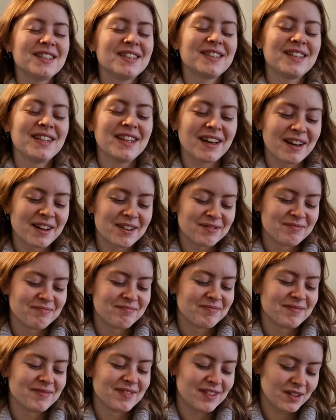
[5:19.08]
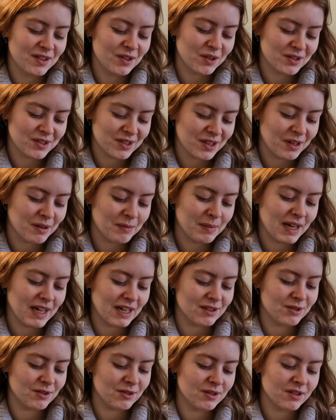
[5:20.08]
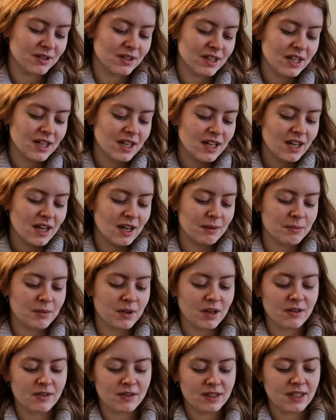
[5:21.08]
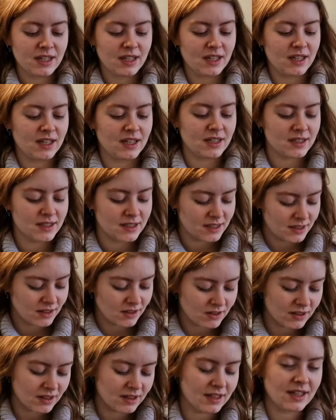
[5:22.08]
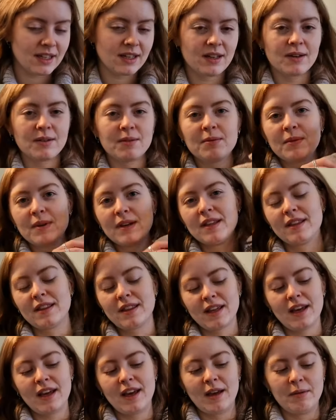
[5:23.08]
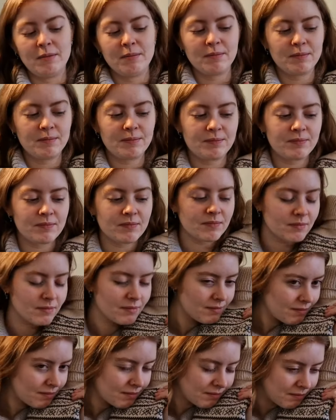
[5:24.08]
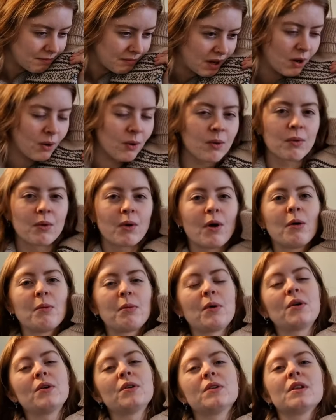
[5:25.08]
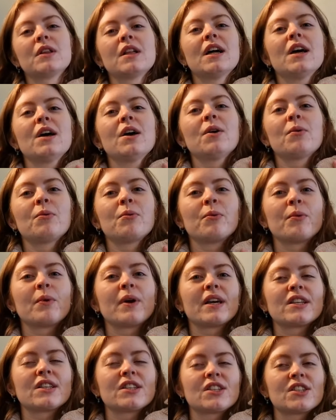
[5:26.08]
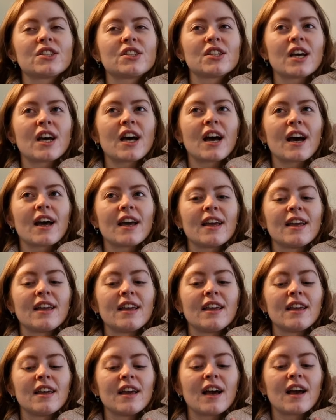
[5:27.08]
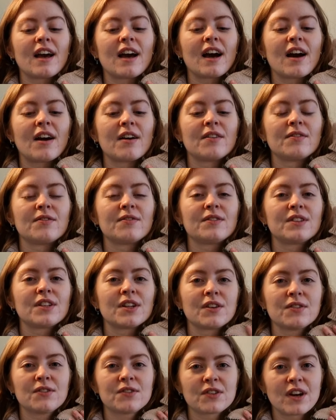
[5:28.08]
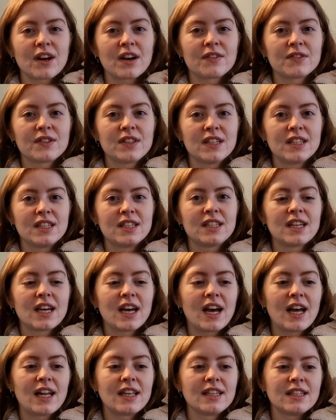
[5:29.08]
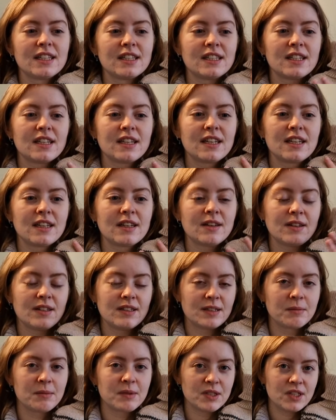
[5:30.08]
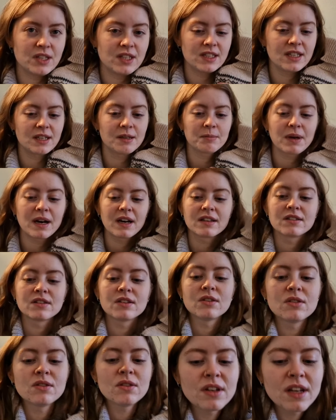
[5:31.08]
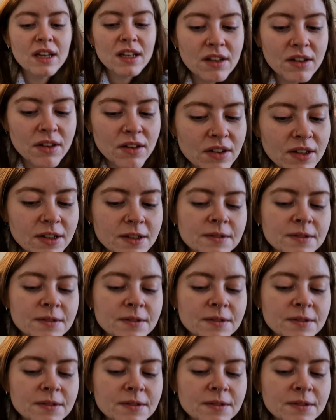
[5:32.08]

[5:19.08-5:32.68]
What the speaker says: yeah, not done up at all. I'm currently snuggling with my hot water bottle, which I have self-drafted, and it's a machine knit pattern. No, Nanny.